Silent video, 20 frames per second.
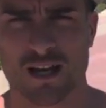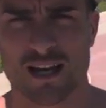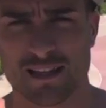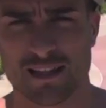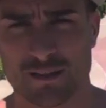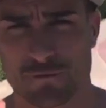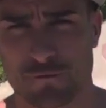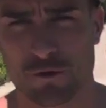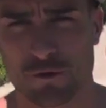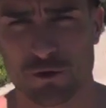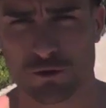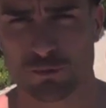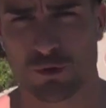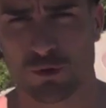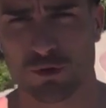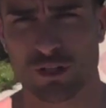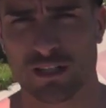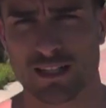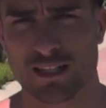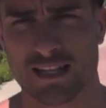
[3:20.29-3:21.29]
in the first
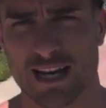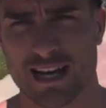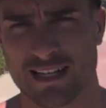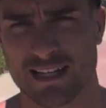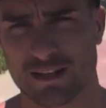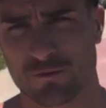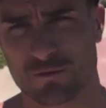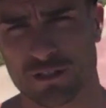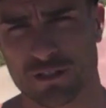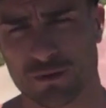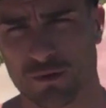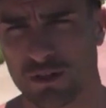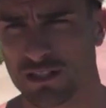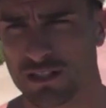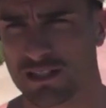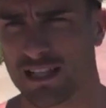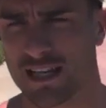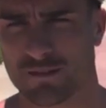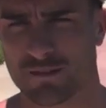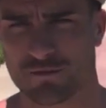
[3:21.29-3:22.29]
morning, and obviously going
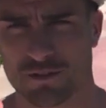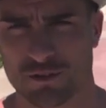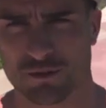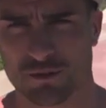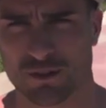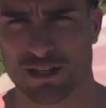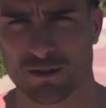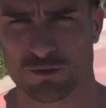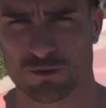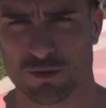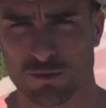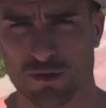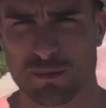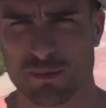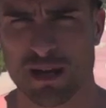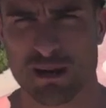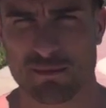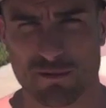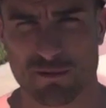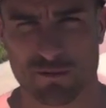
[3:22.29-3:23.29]
into the afternoon now, so I'm going to
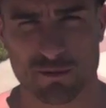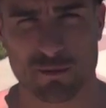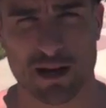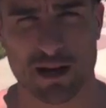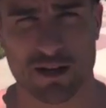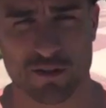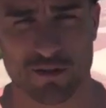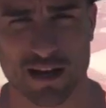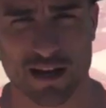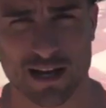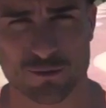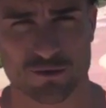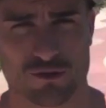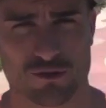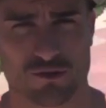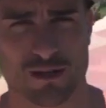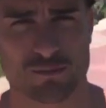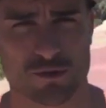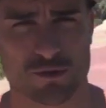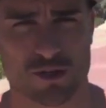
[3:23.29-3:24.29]
be aiming for about
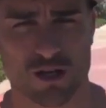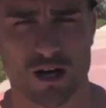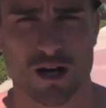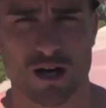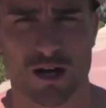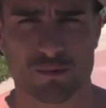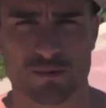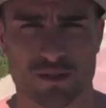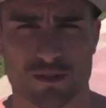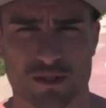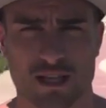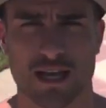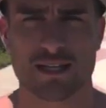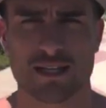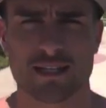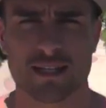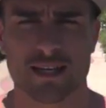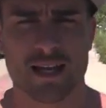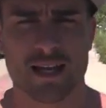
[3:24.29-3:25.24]
1,000 grams of carbs today.